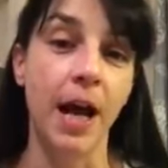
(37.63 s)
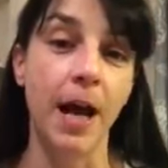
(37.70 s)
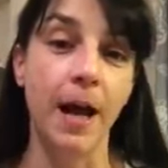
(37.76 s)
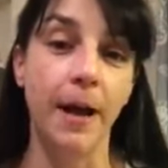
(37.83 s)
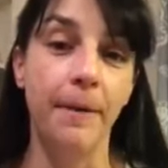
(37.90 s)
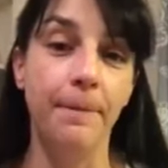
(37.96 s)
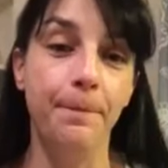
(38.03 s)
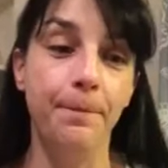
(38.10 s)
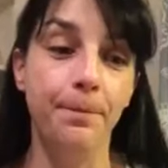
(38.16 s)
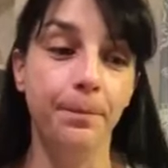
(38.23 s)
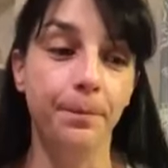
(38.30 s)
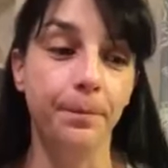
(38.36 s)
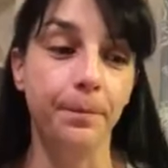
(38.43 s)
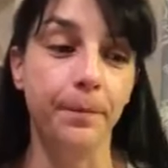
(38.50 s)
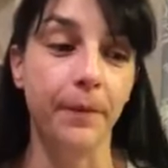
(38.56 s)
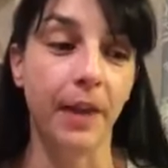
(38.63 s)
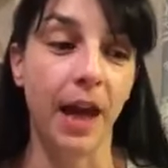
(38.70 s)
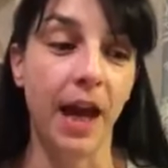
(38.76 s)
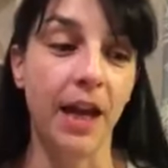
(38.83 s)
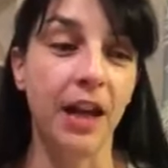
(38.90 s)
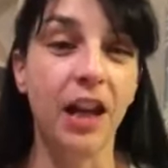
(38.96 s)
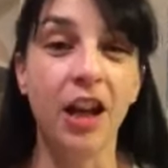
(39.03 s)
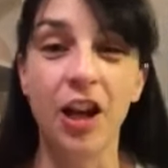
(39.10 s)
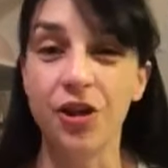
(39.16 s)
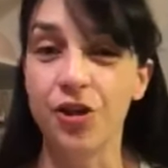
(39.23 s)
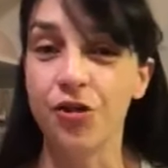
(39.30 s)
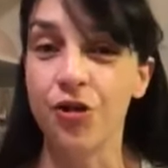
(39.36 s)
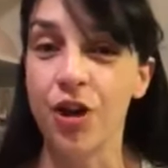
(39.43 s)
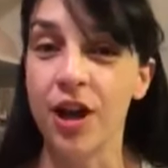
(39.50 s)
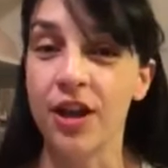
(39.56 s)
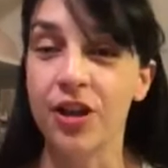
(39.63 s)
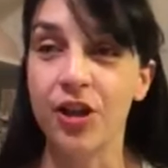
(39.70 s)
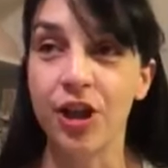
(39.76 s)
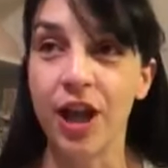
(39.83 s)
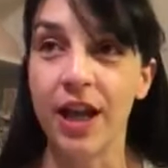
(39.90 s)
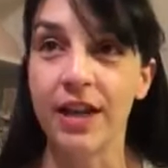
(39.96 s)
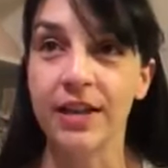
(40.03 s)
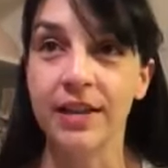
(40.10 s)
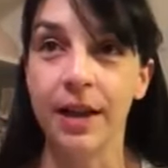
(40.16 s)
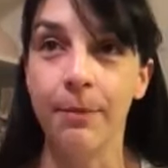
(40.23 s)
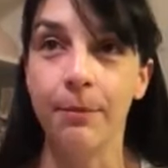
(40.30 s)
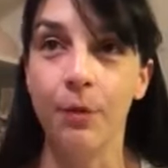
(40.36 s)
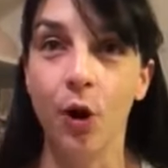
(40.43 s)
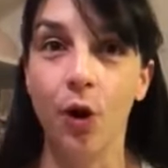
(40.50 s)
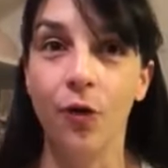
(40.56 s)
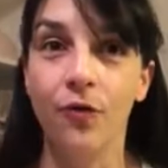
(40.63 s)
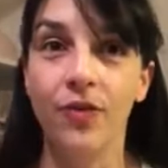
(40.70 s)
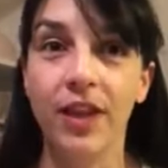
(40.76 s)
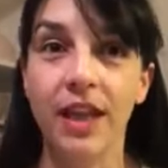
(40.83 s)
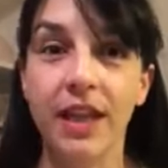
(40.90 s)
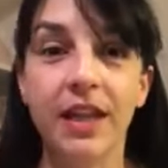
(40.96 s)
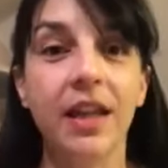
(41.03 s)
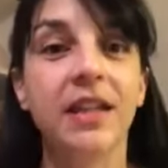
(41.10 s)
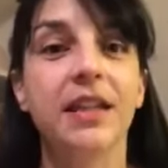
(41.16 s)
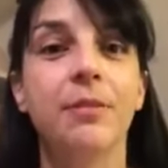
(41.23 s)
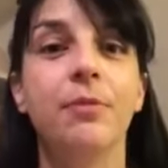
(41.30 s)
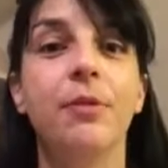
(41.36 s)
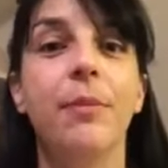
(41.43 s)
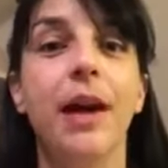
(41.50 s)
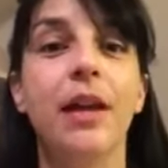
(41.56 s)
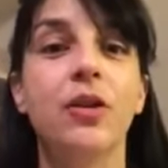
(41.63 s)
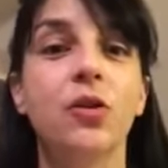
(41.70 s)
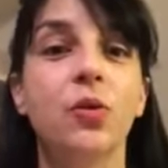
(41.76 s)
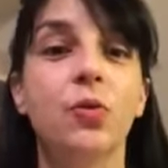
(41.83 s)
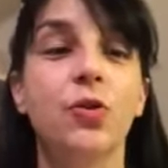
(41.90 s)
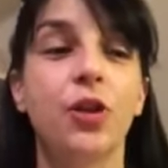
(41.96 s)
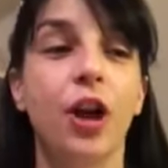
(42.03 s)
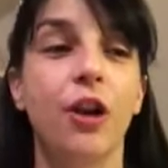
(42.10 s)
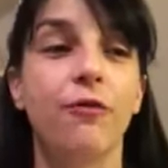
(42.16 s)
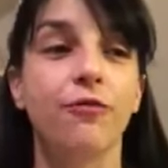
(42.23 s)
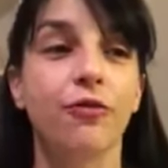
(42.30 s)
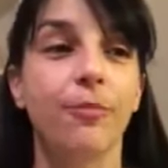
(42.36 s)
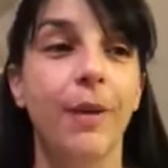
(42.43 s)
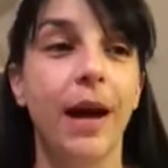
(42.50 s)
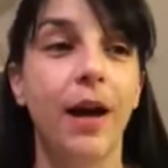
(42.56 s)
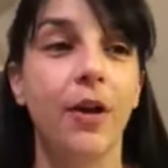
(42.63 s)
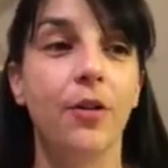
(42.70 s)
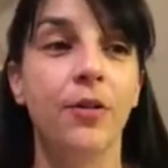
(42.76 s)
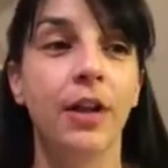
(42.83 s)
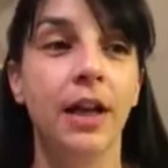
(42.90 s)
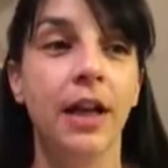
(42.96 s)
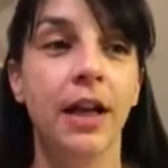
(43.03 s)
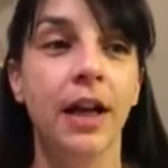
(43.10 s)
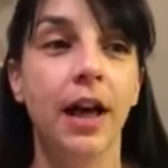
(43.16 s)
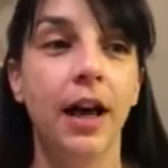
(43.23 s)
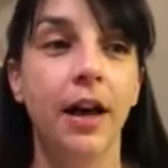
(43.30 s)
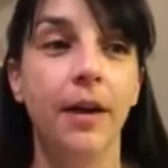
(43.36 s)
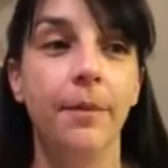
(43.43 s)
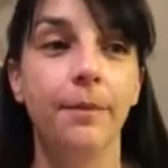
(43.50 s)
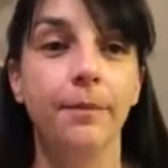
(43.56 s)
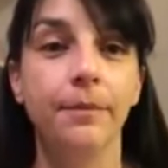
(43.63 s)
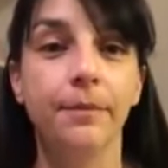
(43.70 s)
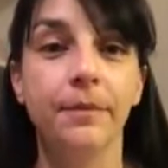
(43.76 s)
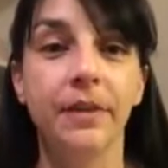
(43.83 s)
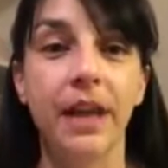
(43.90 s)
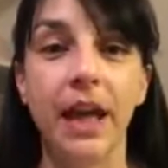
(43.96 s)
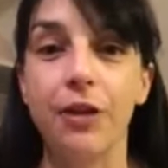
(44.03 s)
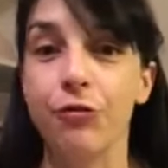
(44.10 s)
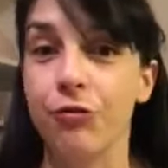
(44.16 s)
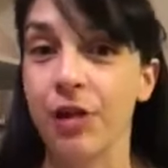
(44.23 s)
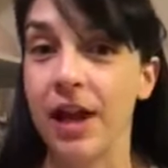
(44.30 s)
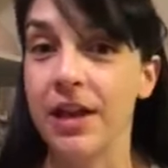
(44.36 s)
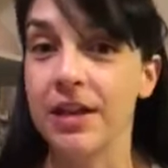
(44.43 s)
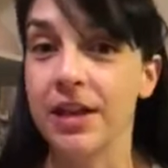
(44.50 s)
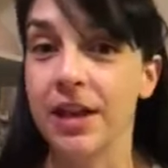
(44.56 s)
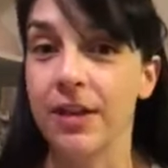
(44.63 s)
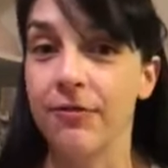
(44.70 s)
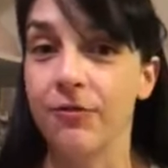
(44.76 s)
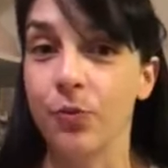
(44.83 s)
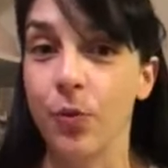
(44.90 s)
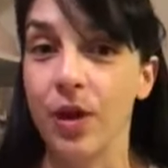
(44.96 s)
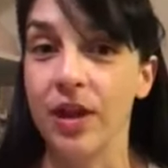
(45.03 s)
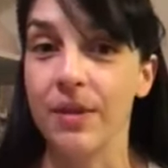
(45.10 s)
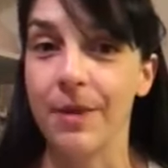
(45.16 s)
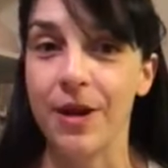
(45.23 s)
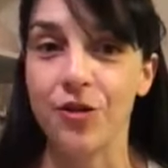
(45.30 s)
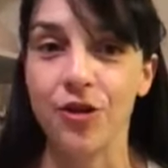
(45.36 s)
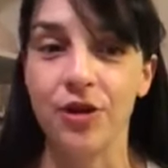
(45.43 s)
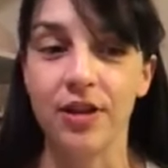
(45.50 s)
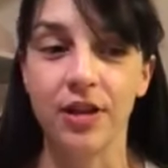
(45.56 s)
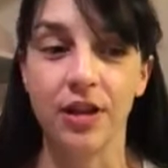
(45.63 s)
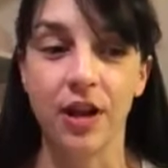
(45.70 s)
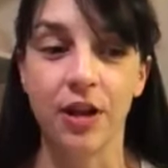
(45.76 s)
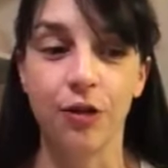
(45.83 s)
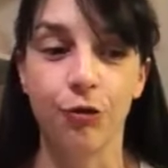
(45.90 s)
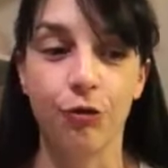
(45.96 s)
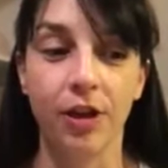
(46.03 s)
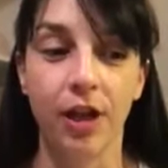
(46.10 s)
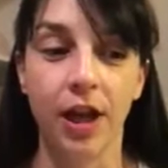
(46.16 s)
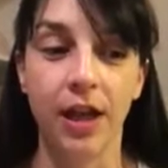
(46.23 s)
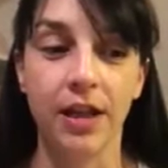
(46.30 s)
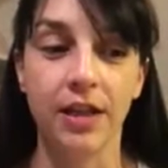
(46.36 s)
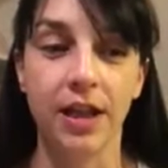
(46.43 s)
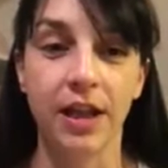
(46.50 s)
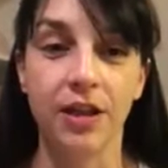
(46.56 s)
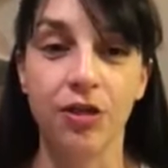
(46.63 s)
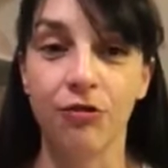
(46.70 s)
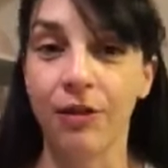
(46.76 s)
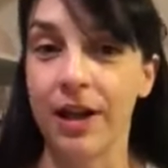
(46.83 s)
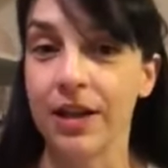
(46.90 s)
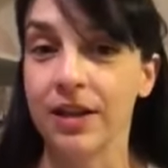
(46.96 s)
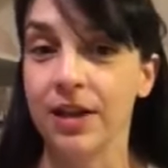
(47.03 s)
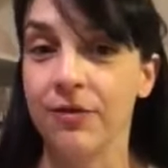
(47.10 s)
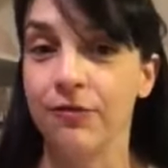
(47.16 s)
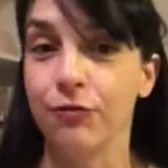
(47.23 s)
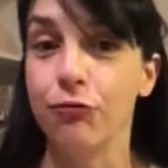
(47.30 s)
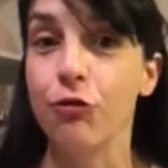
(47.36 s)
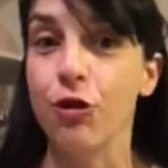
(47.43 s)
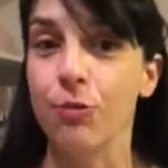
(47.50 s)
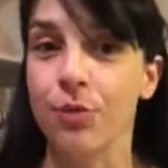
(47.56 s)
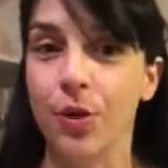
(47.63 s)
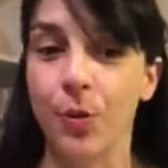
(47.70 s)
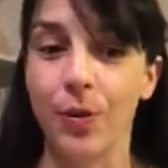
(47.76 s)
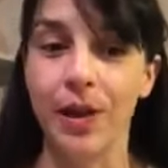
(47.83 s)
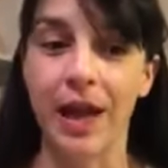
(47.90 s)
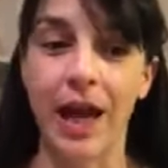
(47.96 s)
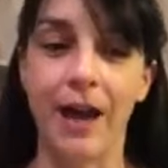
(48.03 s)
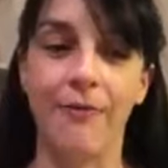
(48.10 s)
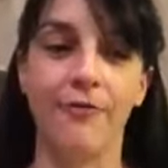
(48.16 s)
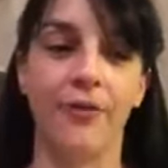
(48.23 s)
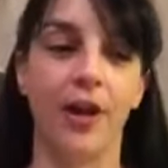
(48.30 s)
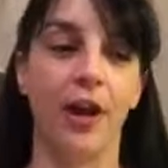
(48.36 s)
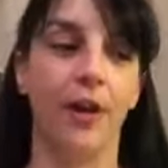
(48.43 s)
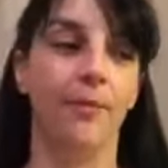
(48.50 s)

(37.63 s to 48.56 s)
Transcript: And I like to try and share some of the customer makes also from our Get Creative with Imagine Design Create interactive group that we have.